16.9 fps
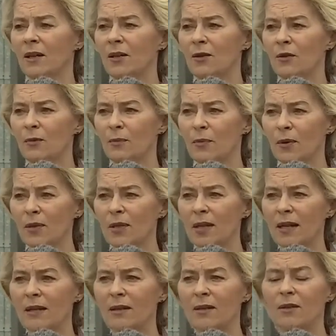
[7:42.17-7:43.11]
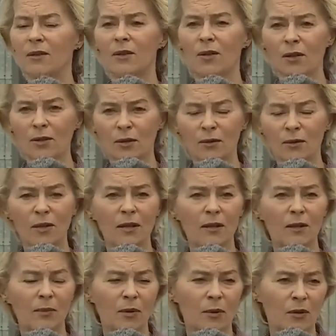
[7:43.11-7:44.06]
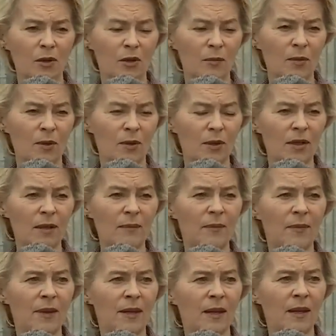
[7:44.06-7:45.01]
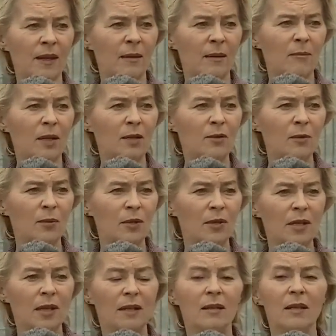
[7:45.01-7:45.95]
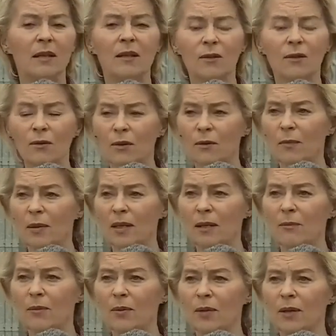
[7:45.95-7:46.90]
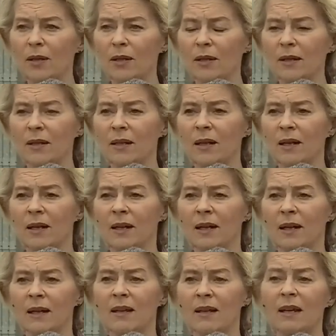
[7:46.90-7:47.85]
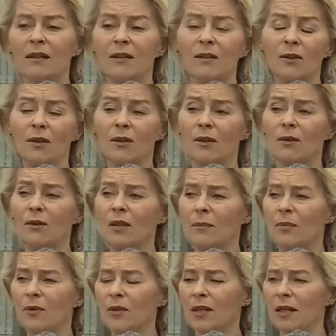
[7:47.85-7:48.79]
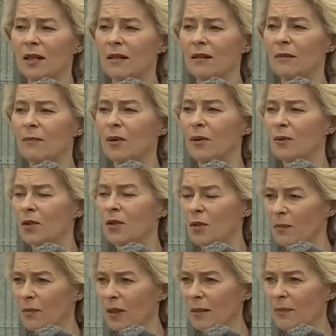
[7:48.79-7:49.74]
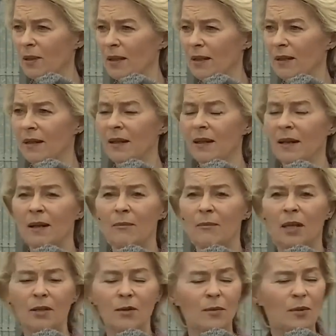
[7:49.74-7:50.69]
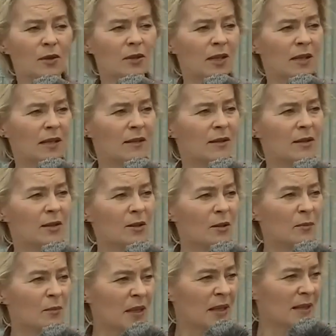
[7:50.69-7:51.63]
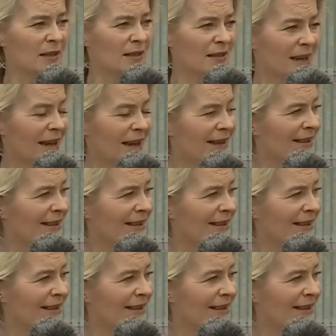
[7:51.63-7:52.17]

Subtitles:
to protect not only the Polish border, but to protect the European border, thus not only protect the Polish people, but to protect the Europeans and,